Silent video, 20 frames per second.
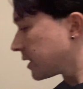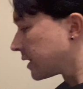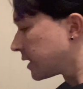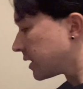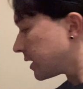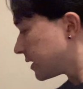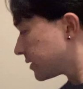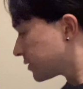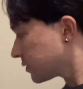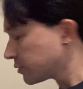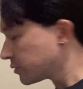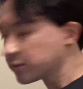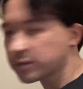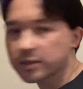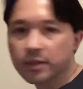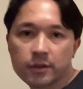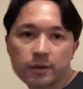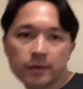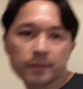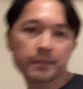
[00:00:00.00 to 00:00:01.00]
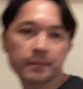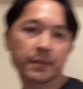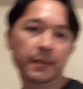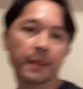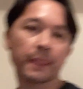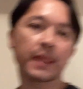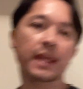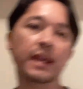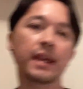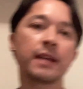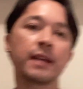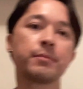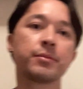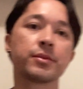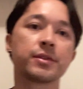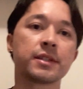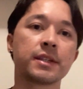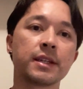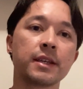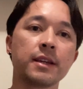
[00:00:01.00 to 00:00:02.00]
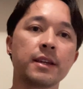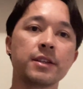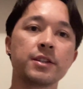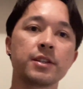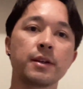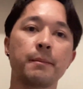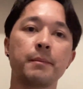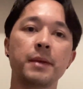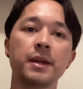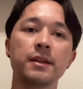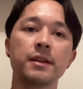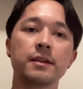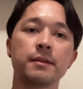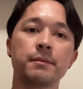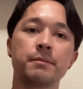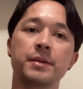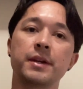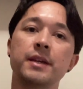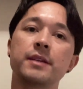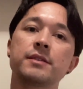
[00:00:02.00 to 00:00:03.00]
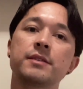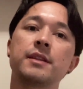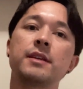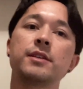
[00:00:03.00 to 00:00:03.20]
is also the Head Prestige Mid, but it's the